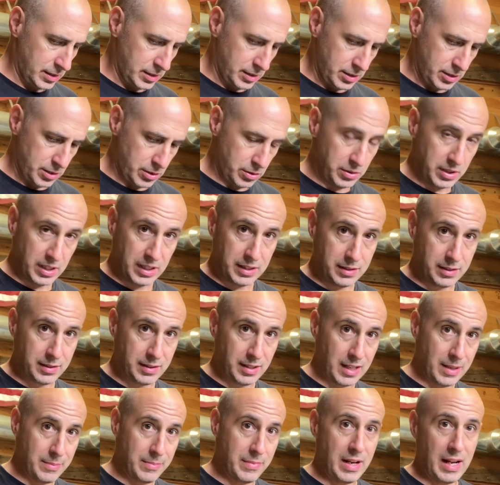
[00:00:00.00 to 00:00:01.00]
So take the
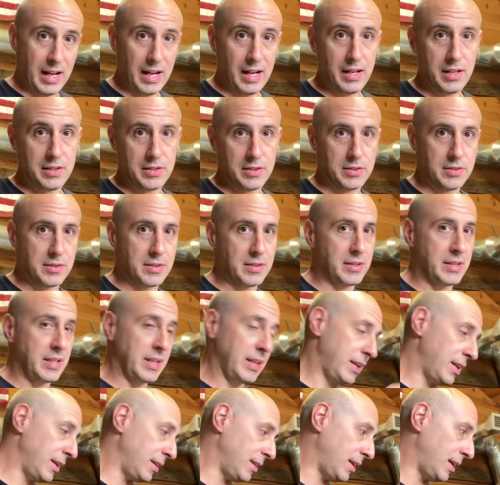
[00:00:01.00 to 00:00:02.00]
time now, so it'll
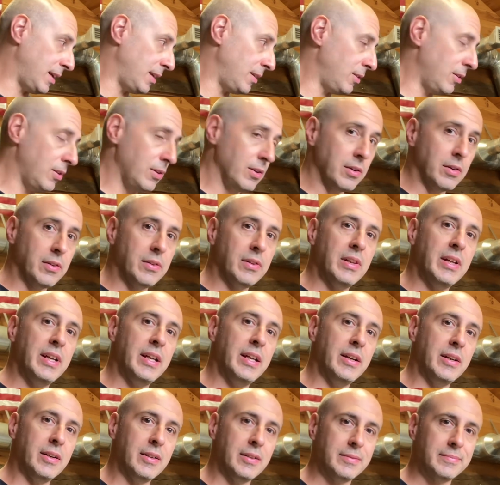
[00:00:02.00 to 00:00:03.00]
take you a lot longer
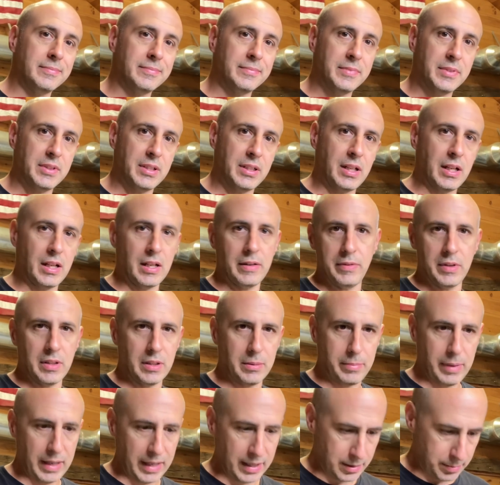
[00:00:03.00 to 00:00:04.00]
later to cut everything
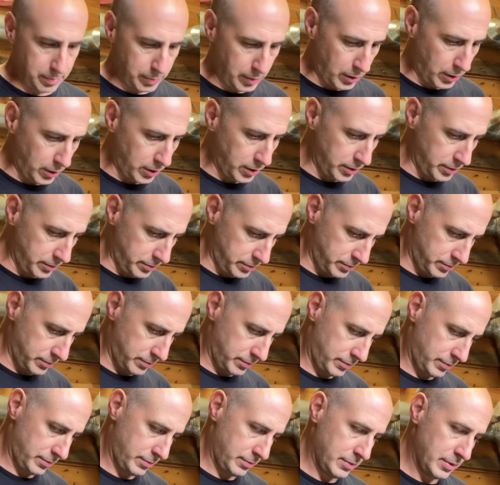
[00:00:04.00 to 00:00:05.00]
back apart and
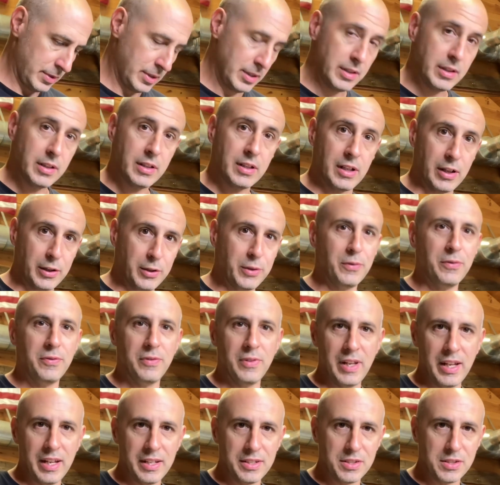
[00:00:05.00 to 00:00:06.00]
cut new
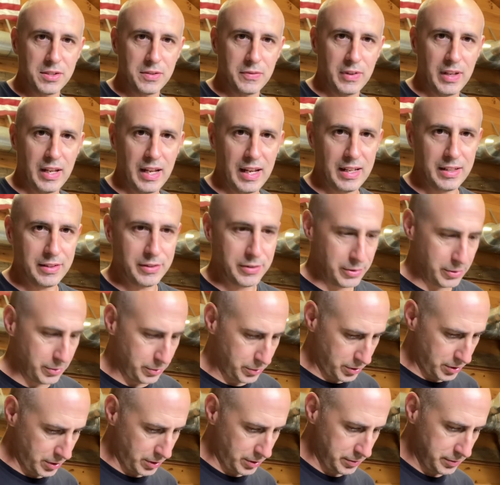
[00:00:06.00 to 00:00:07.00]
flanges if you had to.
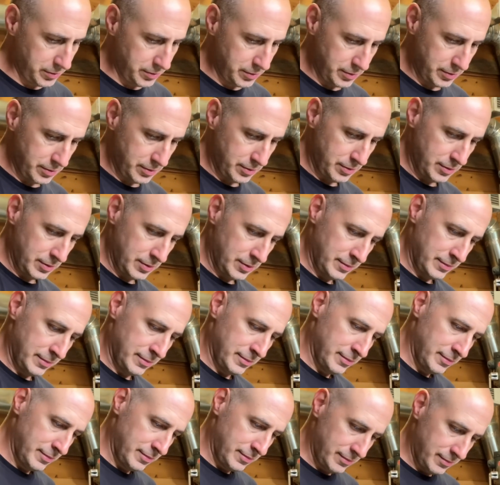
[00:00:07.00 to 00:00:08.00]
So a
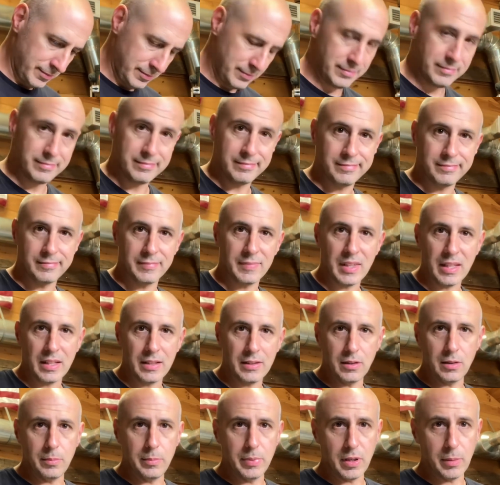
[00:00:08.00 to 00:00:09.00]

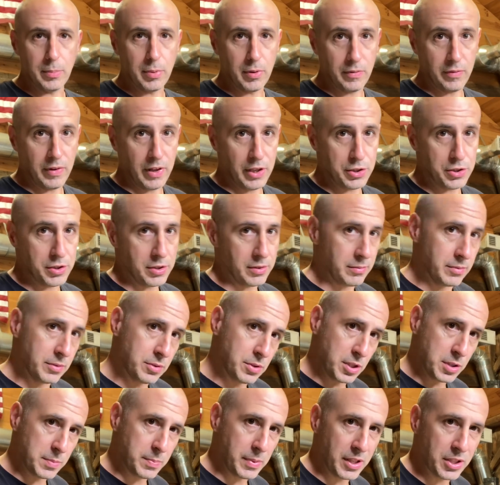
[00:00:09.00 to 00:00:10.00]
little bit of prevention
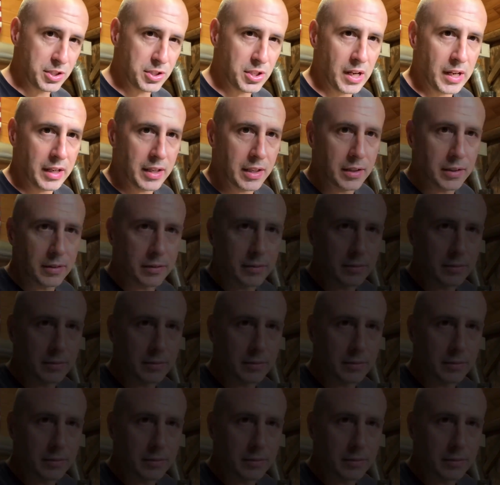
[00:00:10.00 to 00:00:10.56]
just by checking.